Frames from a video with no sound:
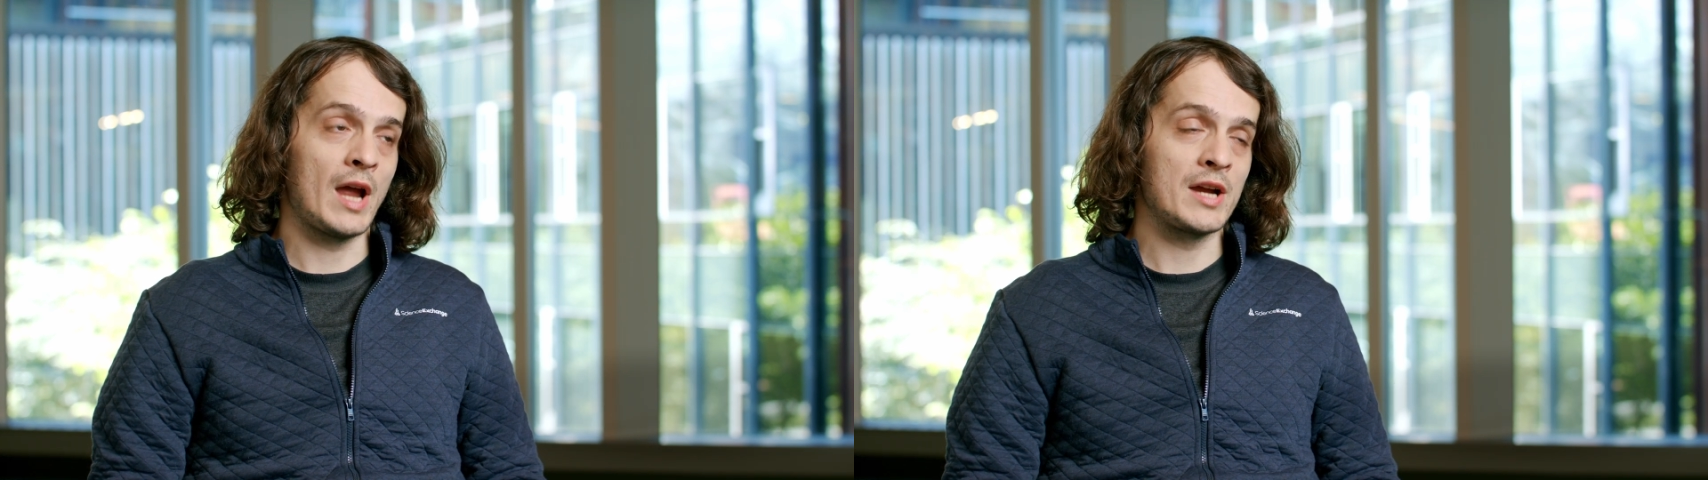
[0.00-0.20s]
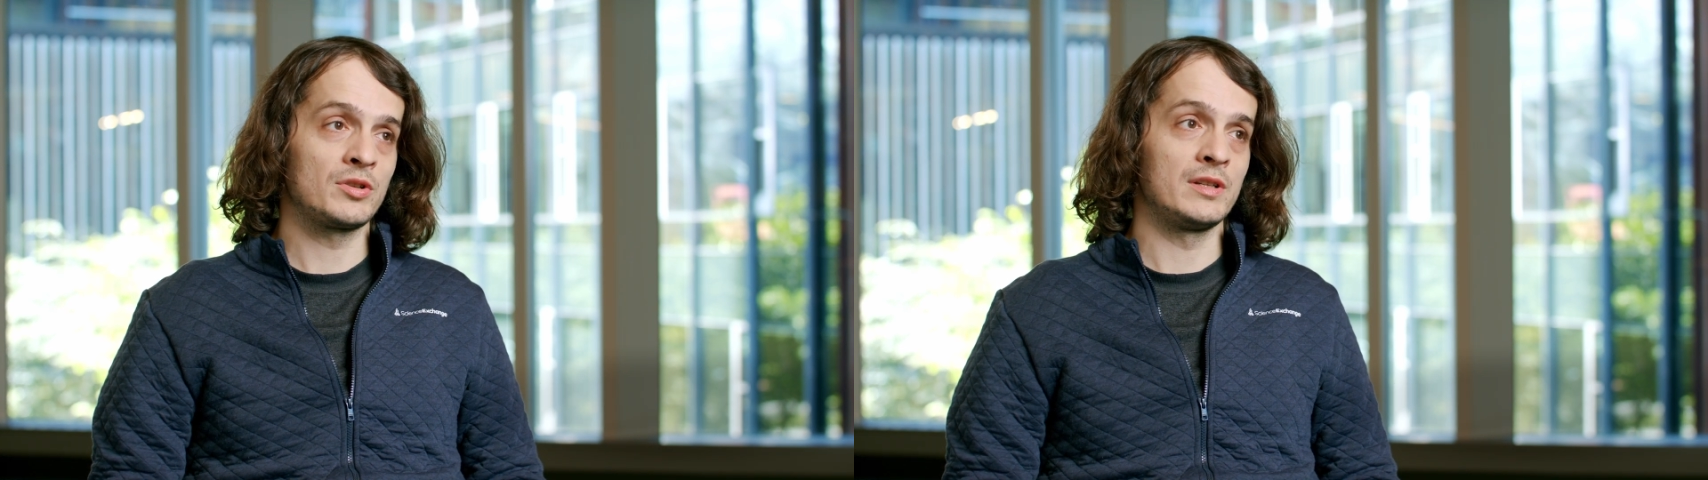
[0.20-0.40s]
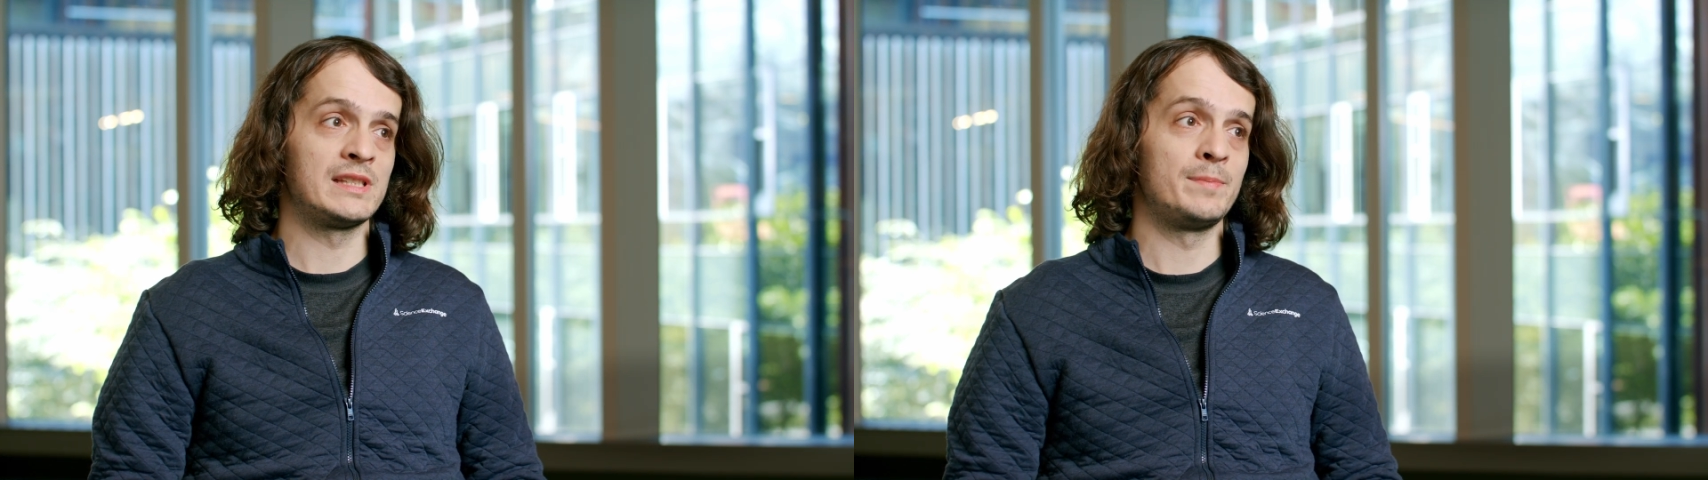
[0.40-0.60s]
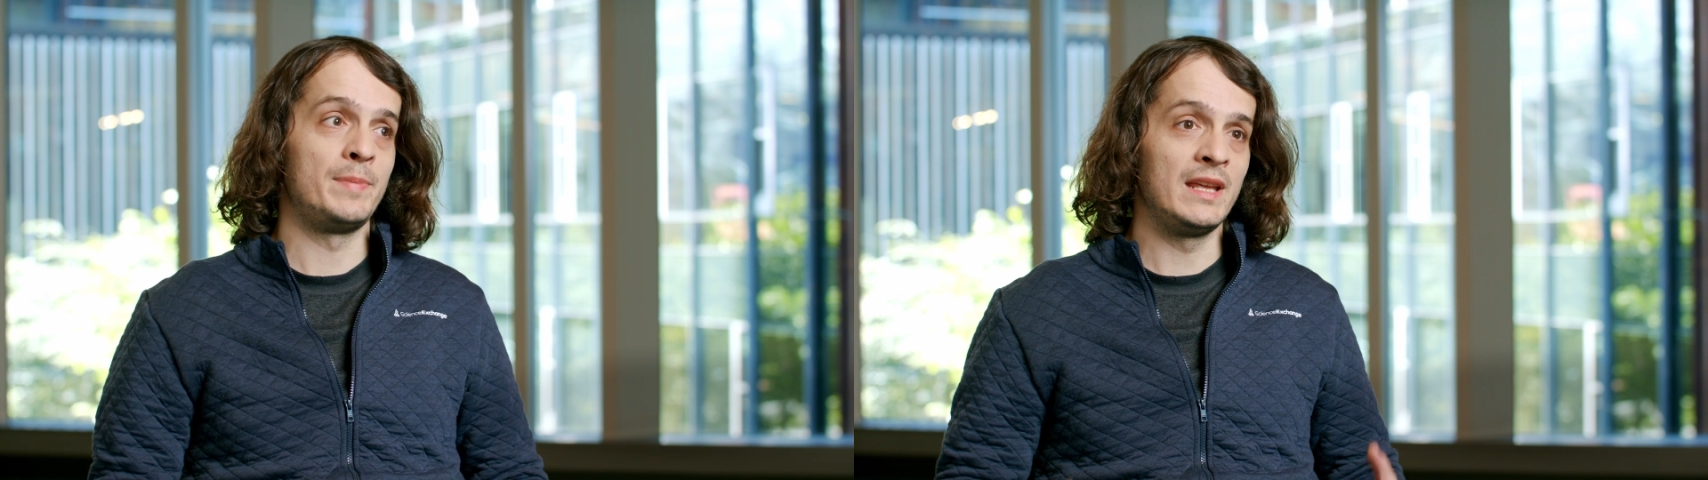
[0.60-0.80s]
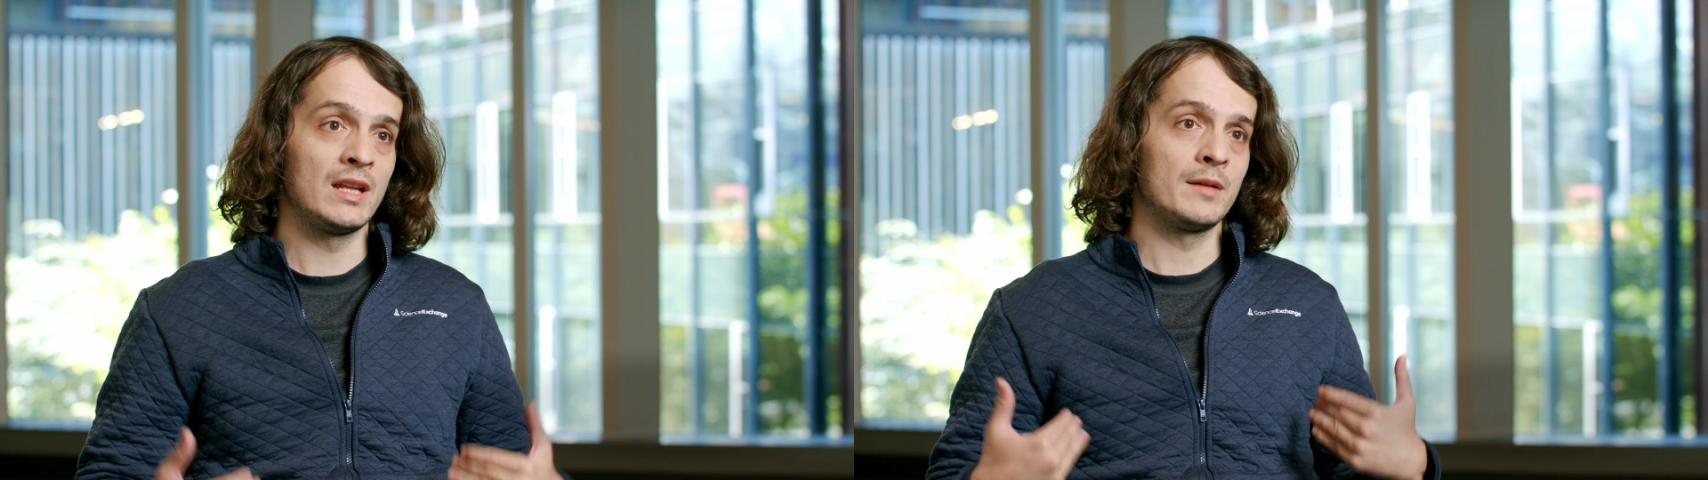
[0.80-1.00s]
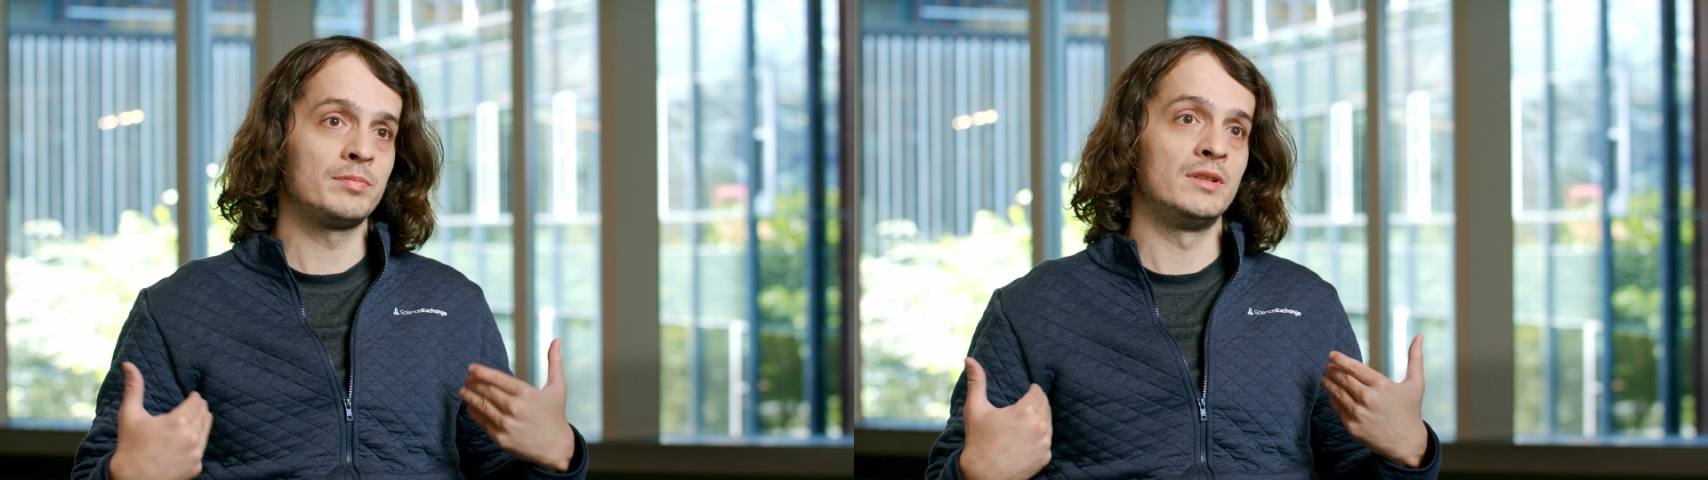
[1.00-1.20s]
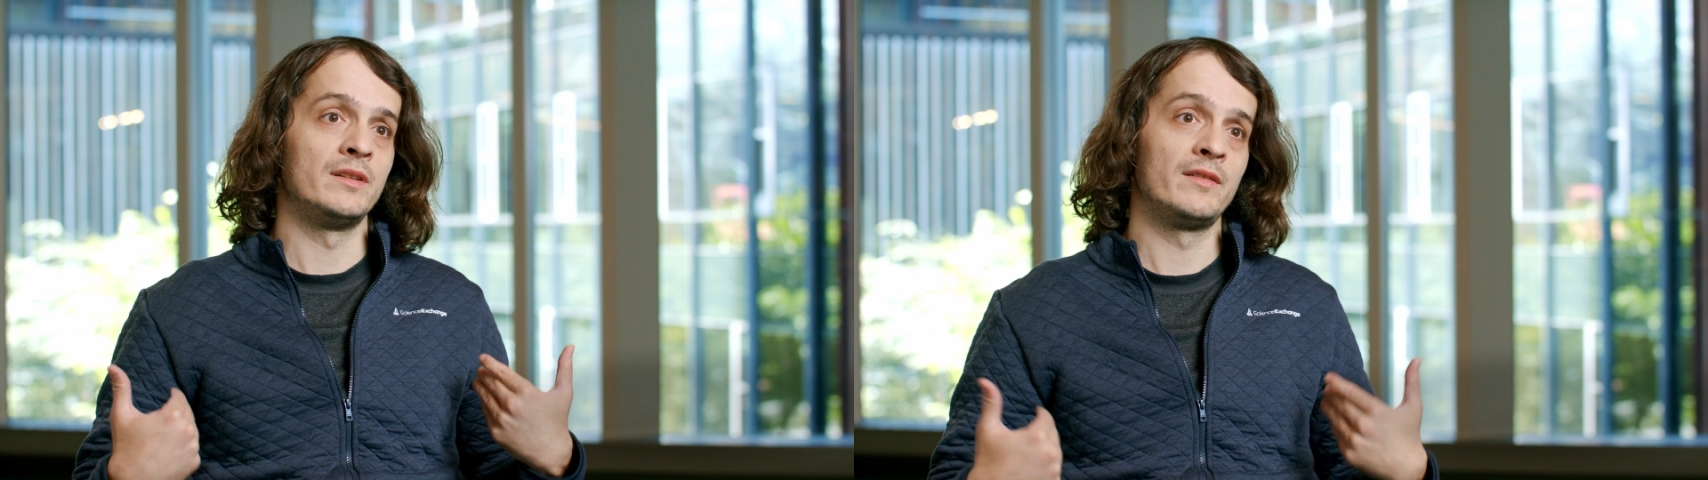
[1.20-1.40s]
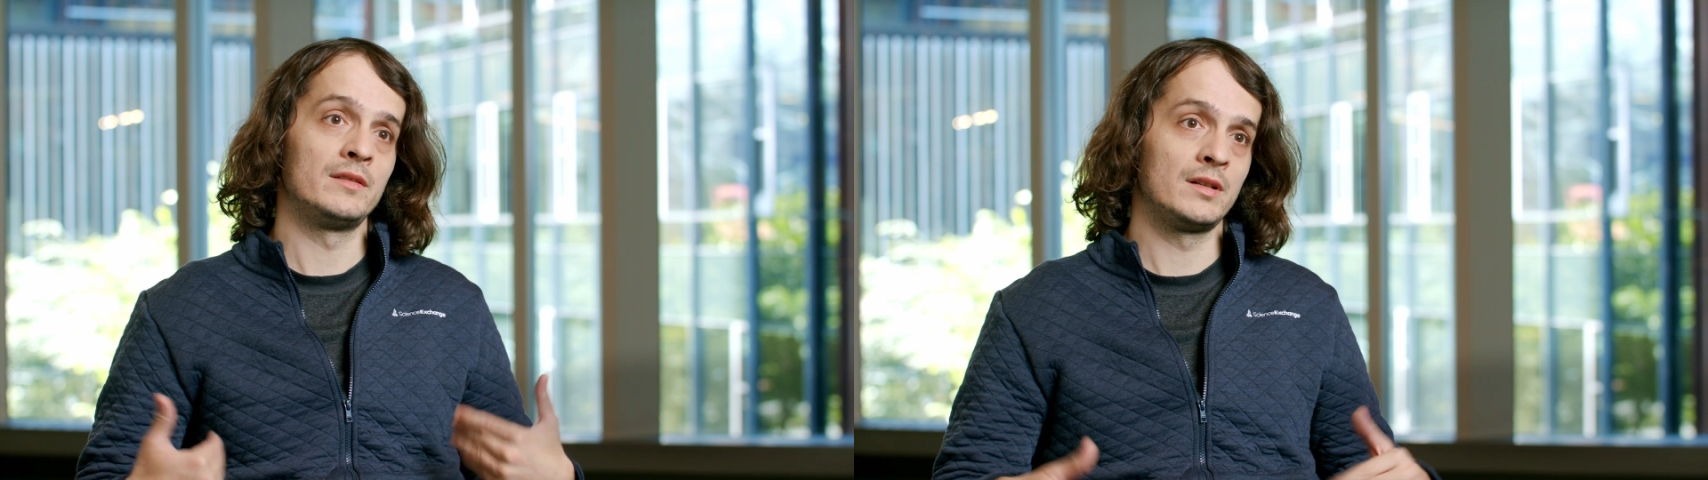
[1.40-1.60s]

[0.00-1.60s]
actually speed up the, the,